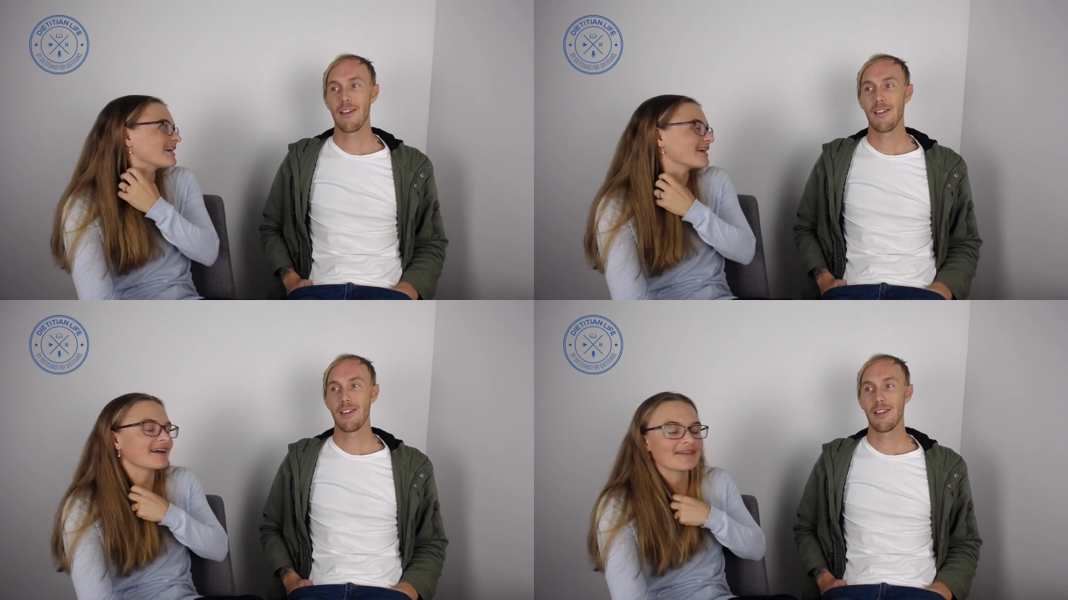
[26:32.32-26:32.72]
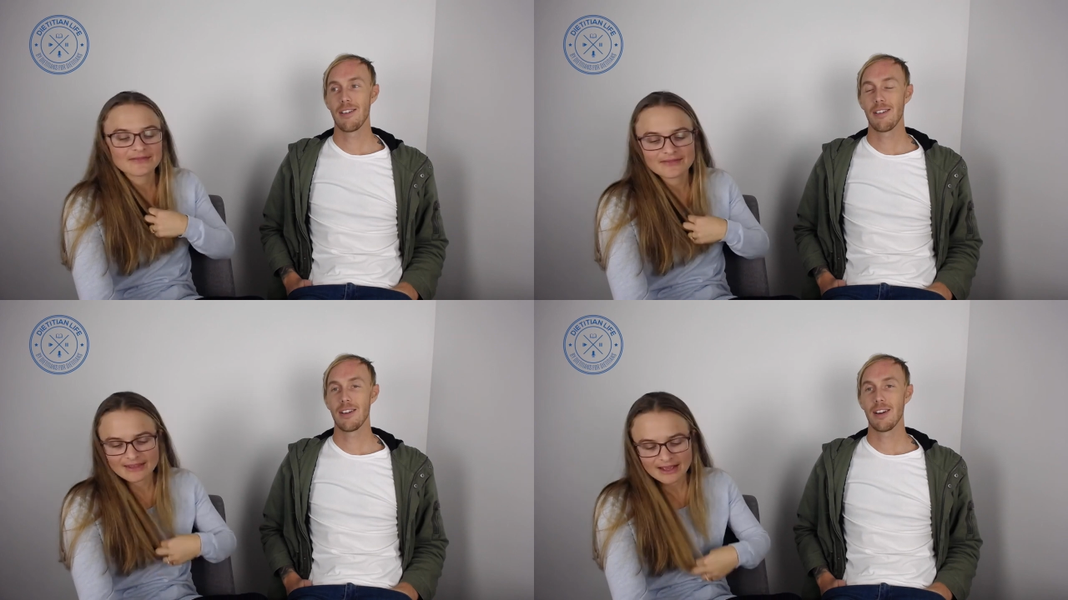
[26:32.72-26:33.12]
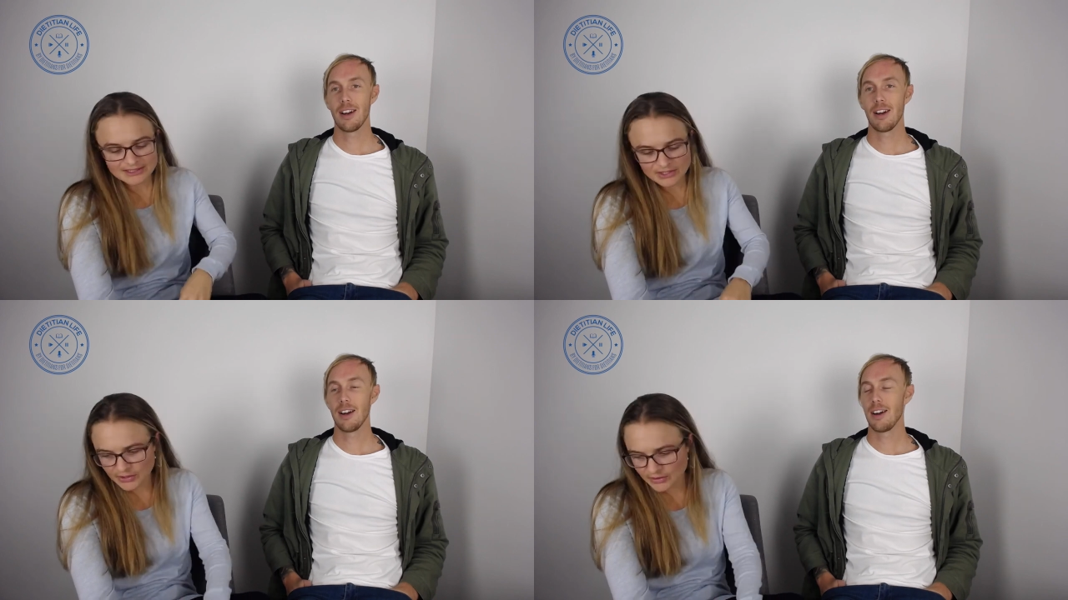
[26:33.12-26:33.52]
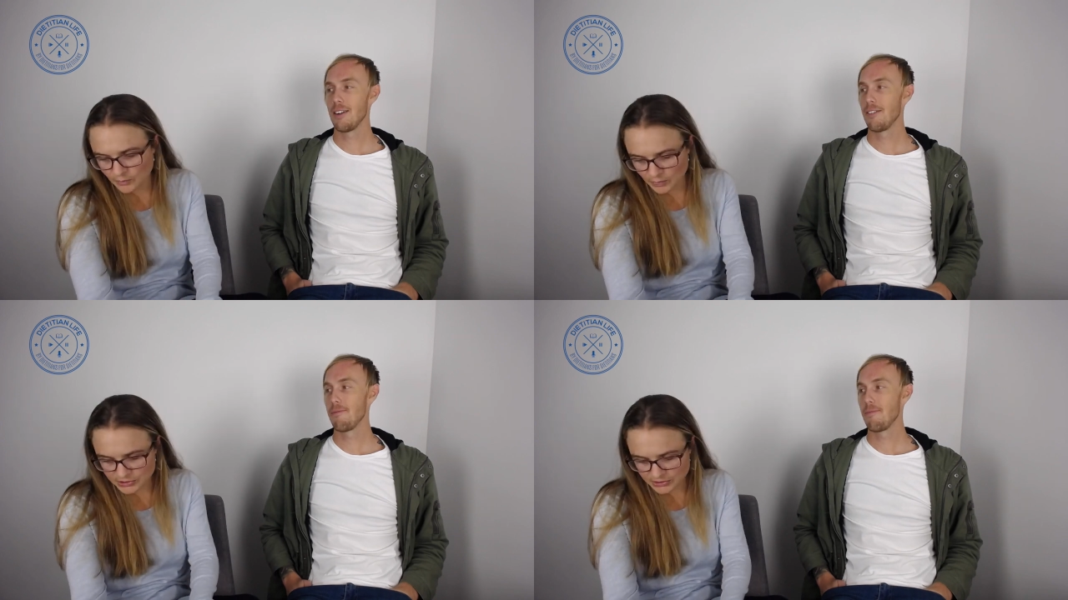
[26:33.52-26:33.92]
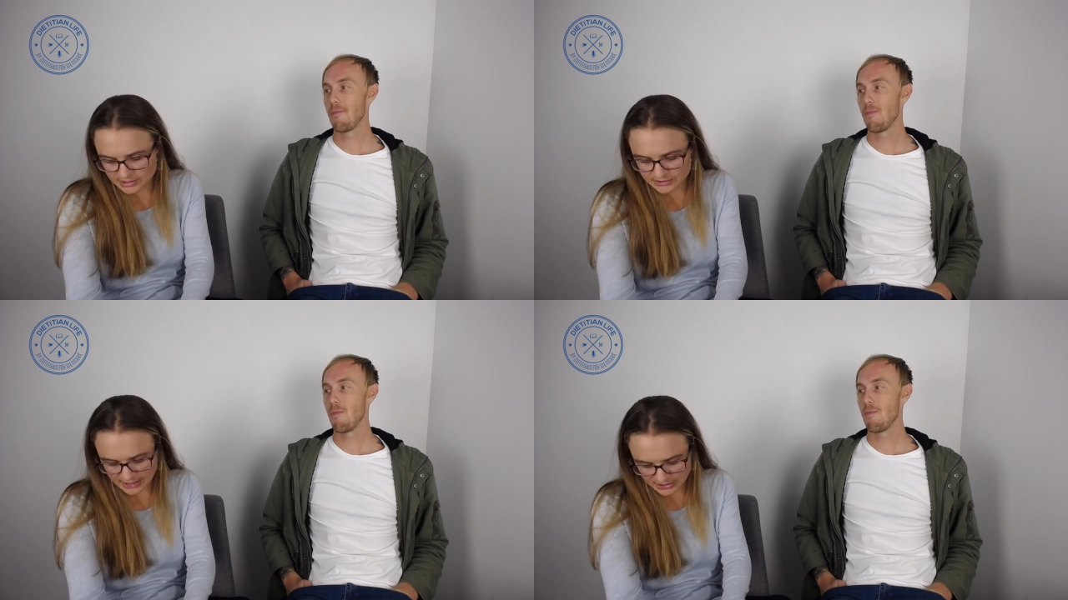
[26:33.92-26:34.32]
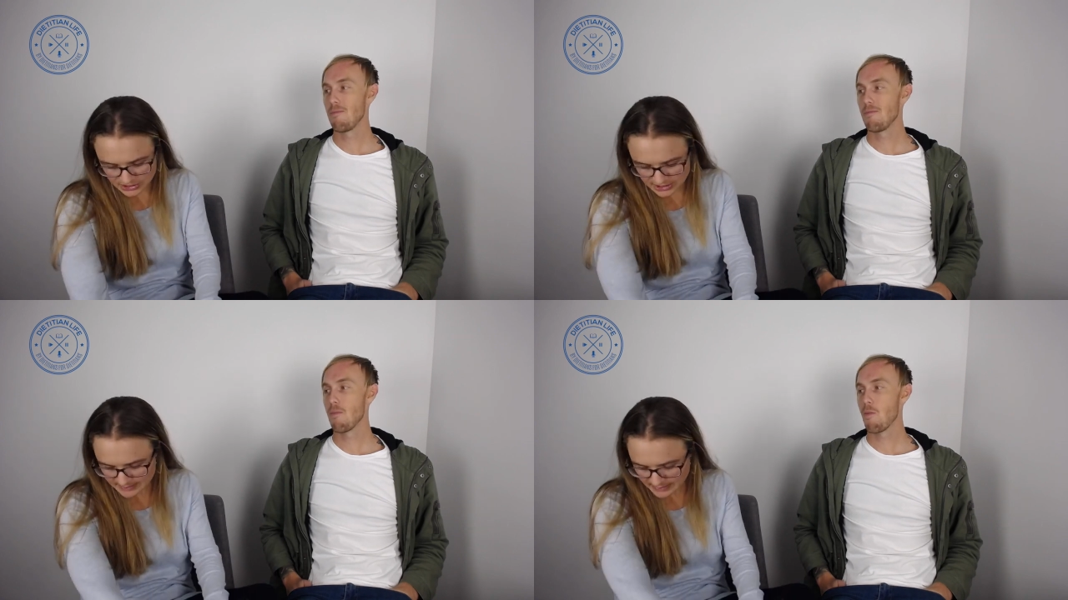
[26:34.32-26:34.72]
Speaker 1: yeah. So would your strategy just